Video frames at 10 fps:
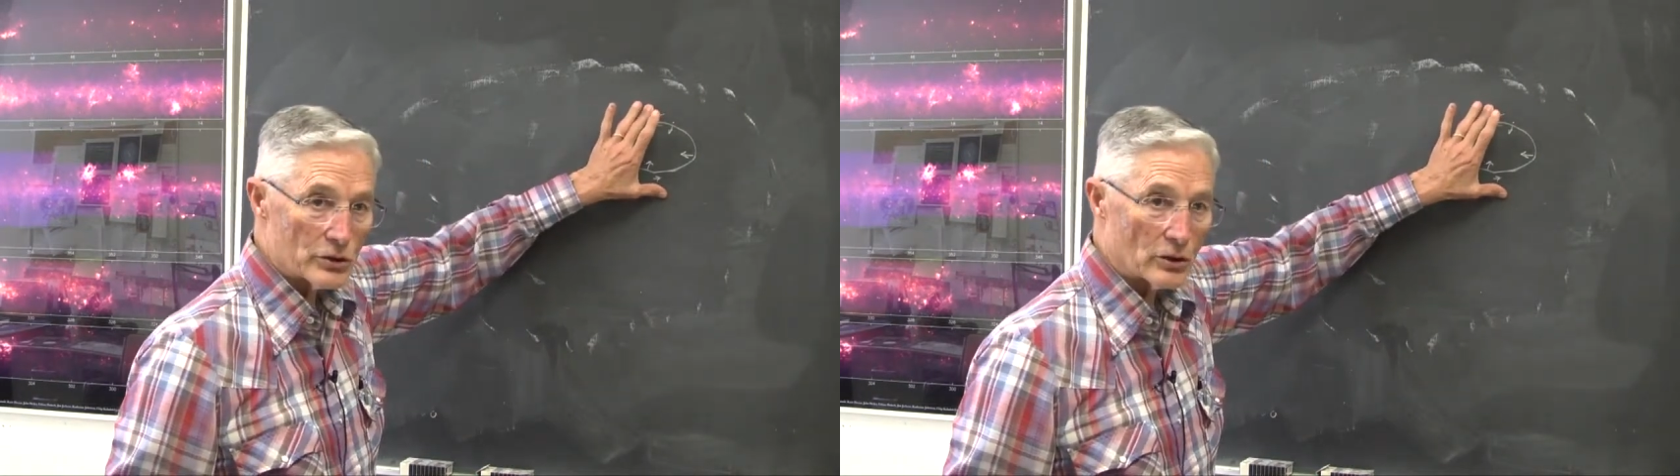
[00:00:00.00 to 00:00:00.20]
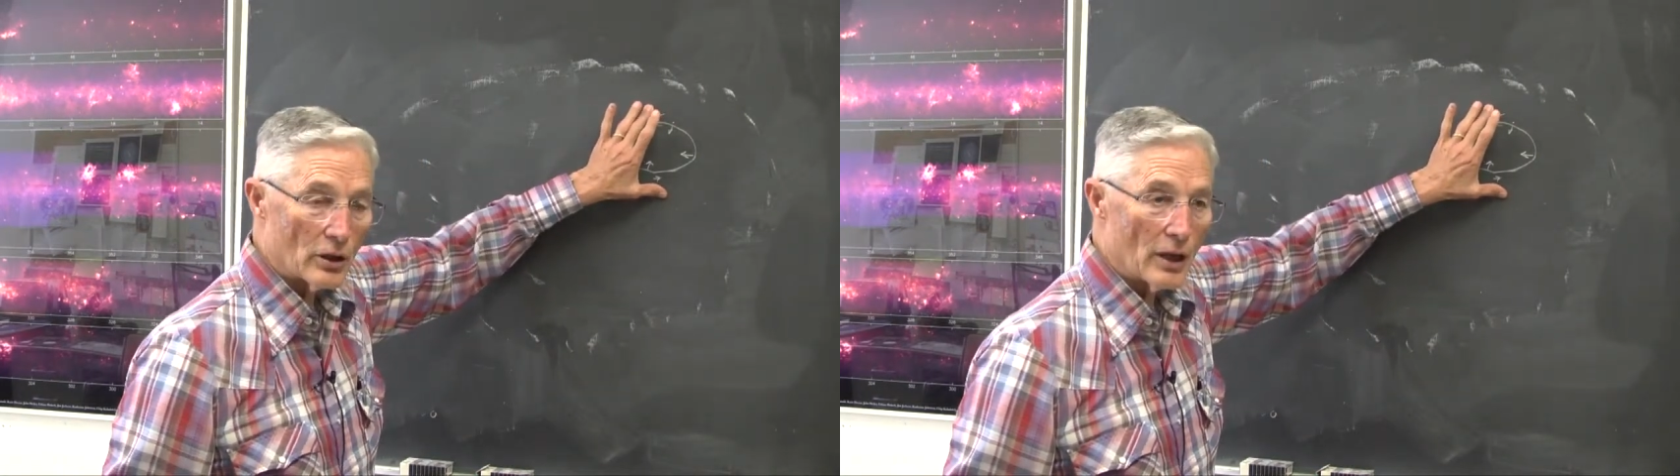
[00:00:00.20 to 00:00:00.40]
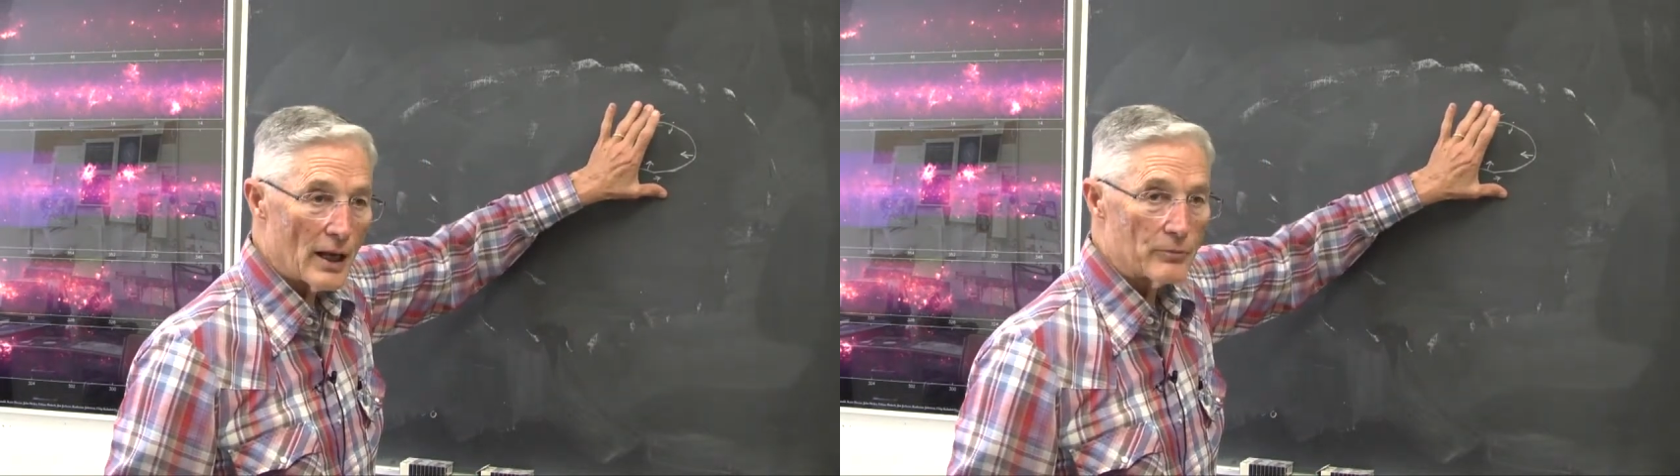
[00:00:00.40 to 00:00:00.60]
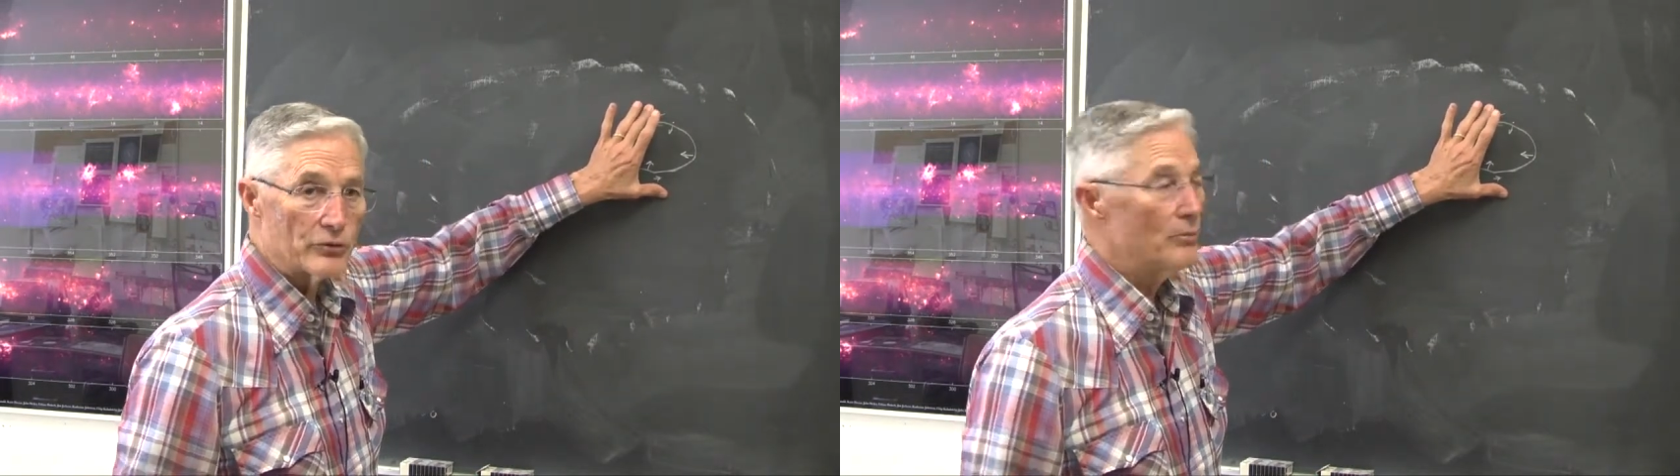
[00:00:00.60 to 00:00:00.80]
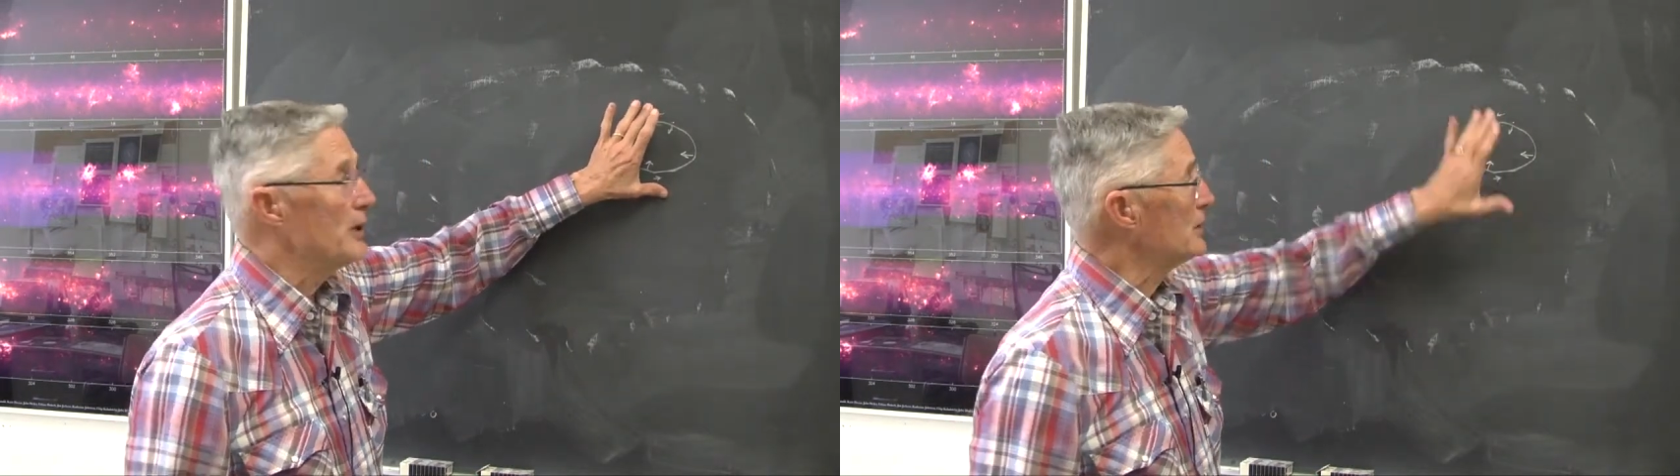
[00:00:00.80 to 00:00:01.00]
to collapse
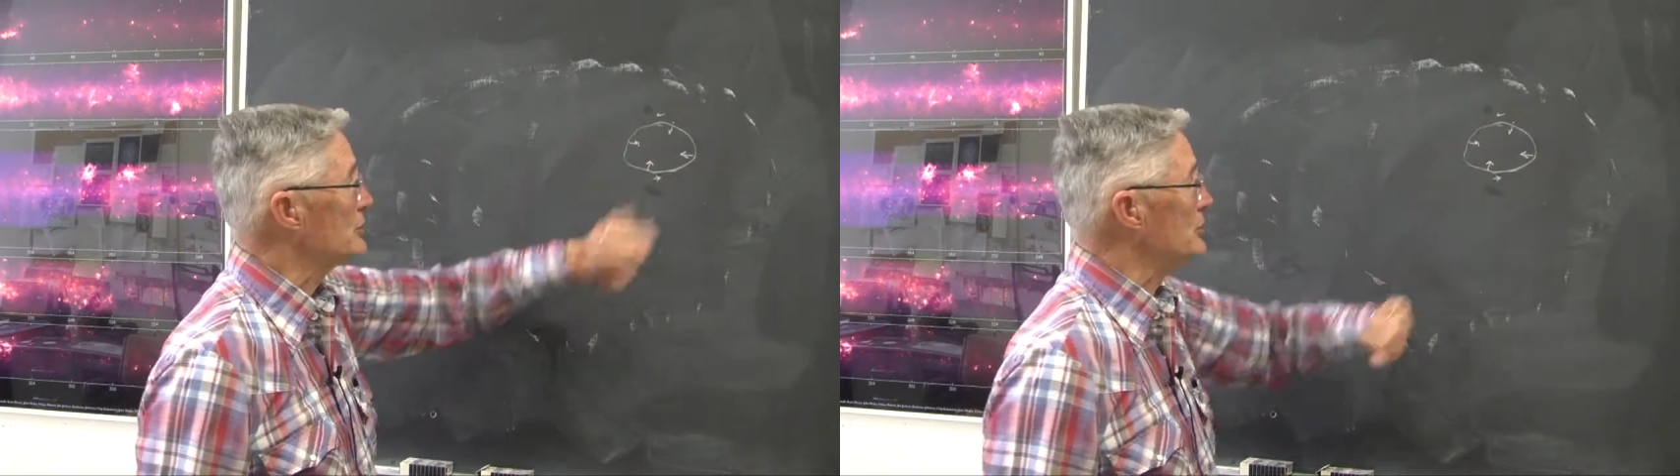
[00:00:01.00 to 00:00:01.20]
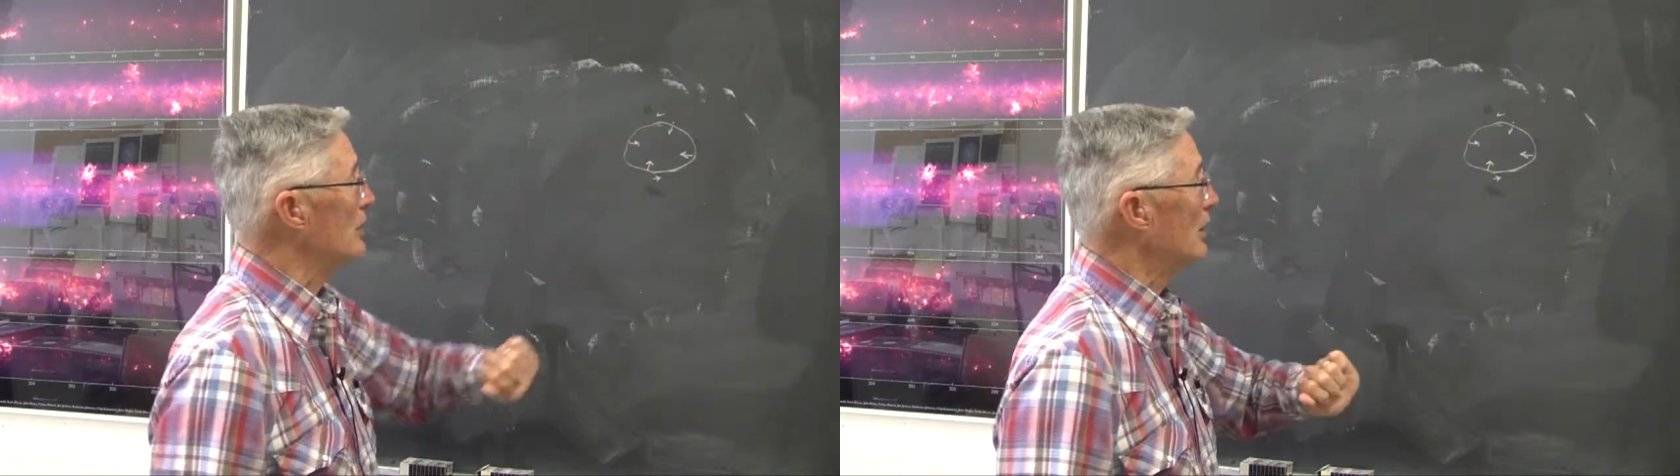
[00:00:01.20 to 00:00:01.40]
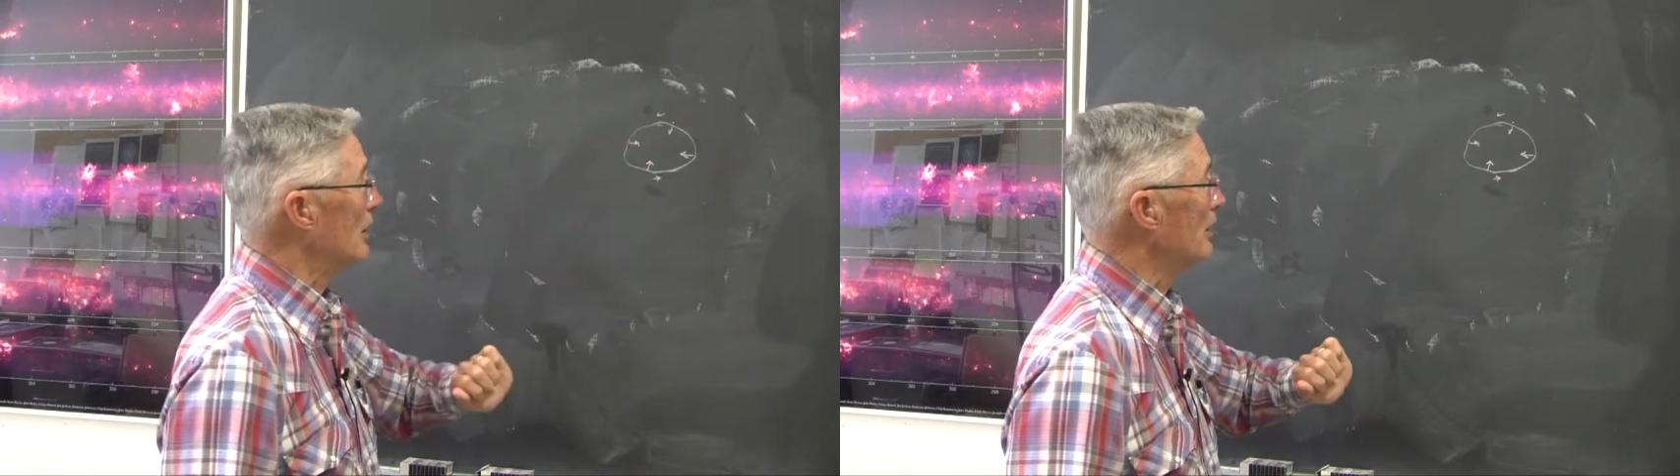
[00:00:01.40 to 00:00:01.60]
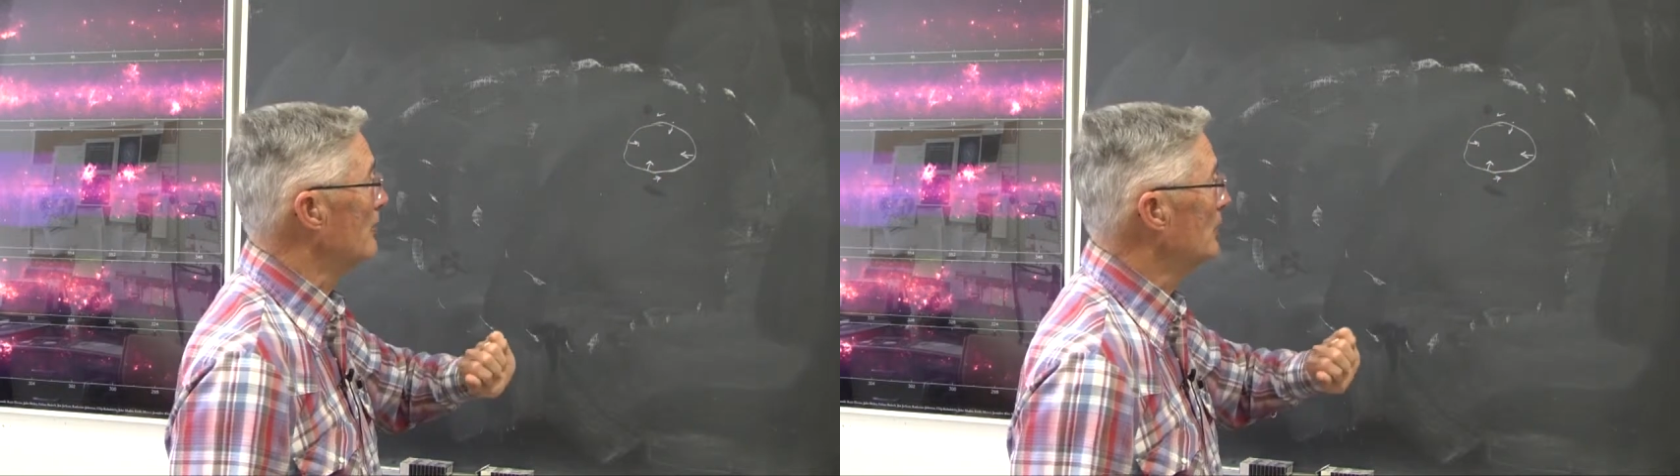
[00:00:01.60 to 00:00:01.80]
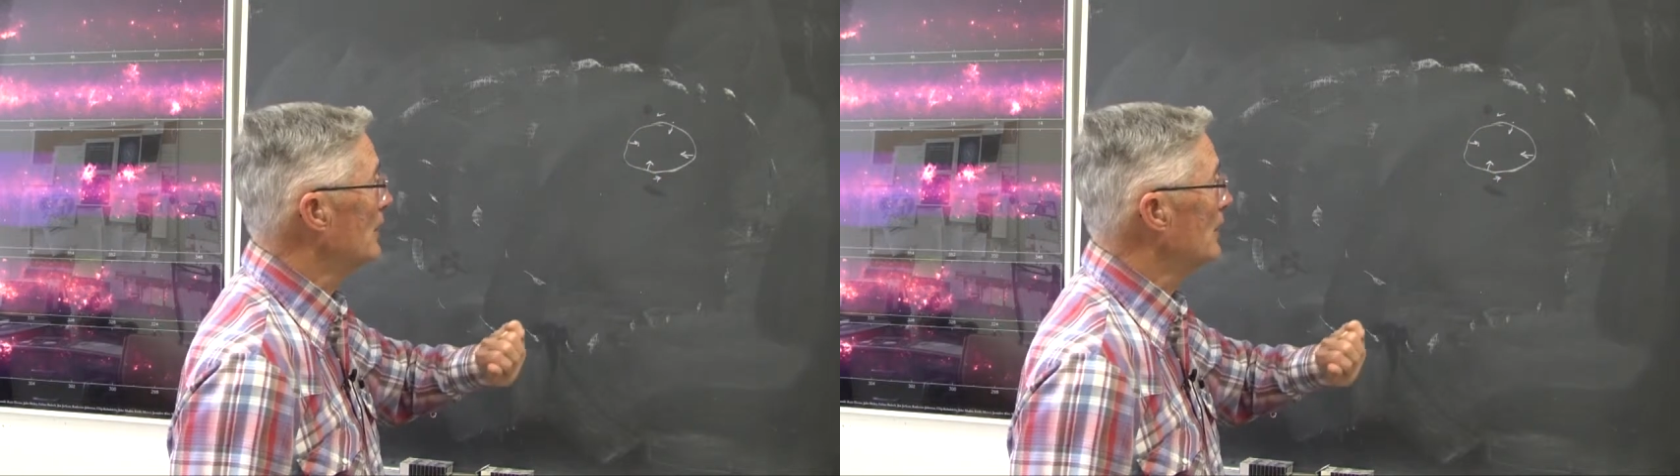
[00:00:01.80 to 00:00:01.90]
to make a star,